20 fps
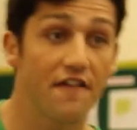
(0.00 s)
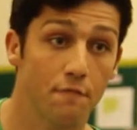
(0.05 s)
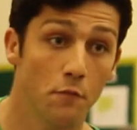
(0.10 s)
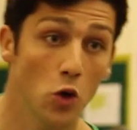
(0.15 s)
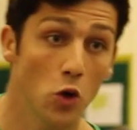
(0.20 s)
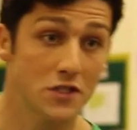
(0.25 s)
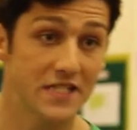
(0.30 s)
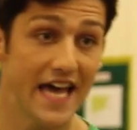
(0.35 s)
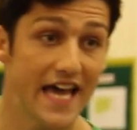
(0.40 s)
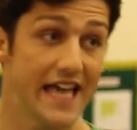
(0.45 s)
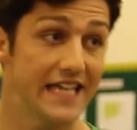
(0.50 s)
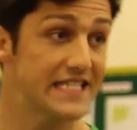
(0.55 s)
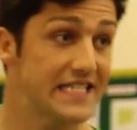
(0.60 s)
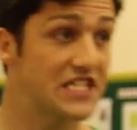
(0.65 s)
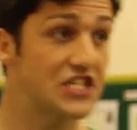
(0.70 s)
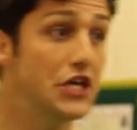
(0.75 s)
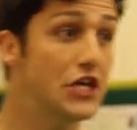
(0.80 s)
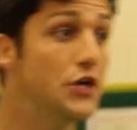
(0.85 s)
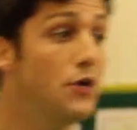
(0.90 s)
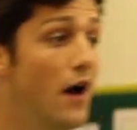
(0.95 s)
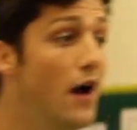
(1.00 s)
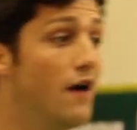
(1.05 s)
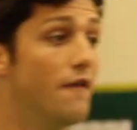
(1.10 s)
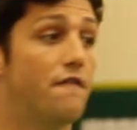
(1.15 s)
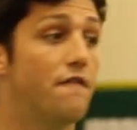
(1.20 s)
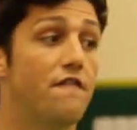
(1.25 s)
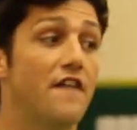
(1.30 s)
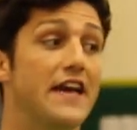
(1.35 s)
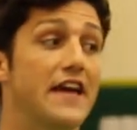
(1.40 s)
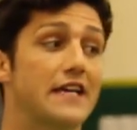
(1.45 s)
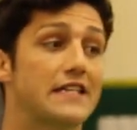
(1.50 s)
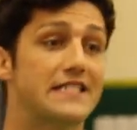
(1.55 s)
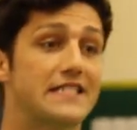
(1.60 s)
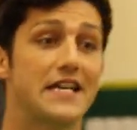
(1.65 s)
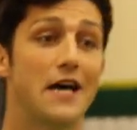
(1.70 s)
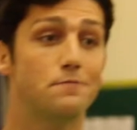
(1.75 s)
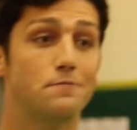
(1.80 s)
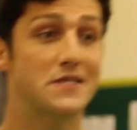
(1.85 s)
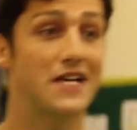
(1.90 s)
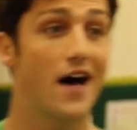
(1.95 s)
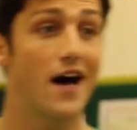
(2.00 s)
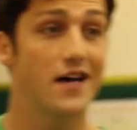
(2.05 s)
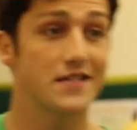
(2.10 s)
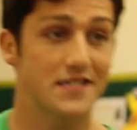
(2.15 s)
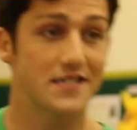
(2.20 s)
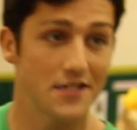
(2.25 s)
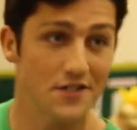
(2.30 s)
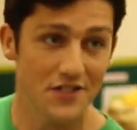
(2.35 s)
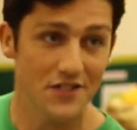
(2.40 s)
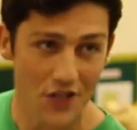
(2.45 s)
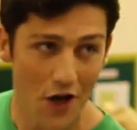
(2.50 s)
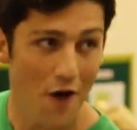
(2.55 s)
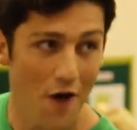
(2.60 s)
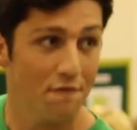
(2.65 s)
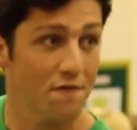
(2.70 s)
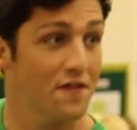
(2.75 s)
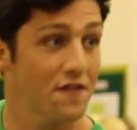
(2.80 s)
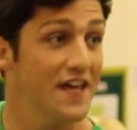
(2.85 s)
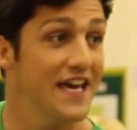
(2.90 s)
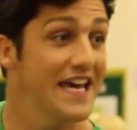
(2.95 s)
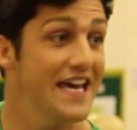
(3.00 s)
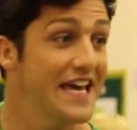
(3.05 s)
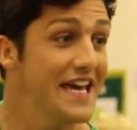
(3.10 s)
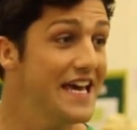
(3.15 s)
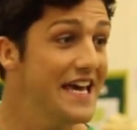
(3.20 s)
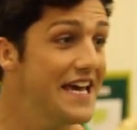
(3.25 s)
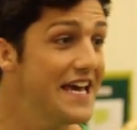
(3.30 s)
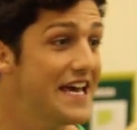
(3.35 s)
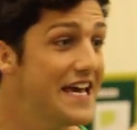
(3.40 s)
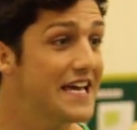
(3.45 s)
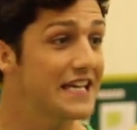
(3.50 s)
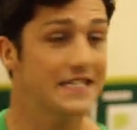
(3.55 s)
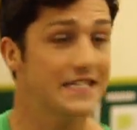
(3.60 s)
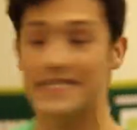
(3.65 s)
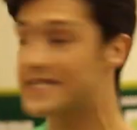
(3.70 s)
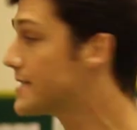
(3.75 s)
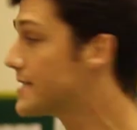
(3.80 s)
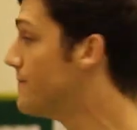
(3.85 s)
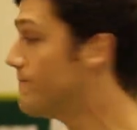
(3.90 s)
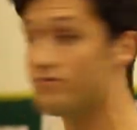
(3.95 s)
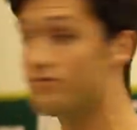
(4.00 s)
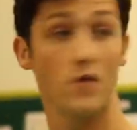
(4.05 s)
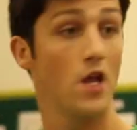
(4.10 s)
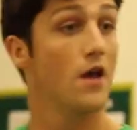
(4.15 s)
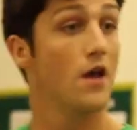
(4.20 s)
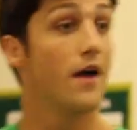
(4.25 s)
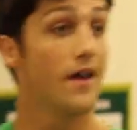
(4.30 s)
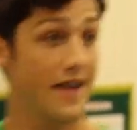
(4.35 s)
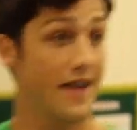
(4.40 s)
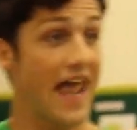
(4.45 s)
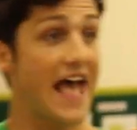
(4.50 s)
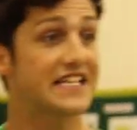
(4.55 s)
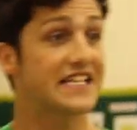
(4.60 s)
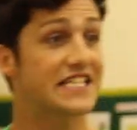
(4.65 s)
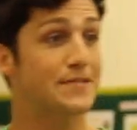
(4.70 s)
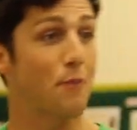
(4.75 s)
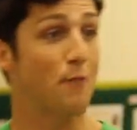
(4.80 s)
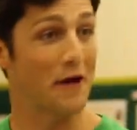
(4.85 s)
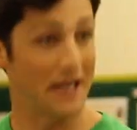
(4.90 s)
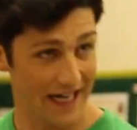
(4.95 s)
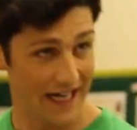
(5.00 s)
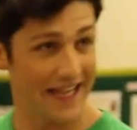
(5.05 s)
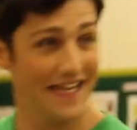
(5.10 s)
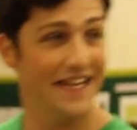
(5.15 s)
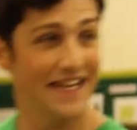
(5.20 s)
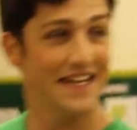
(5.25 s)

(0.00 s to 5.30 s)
around Europe in a London bus and gets to sing some really good songs too. It's been a really feel-good show to be involved in.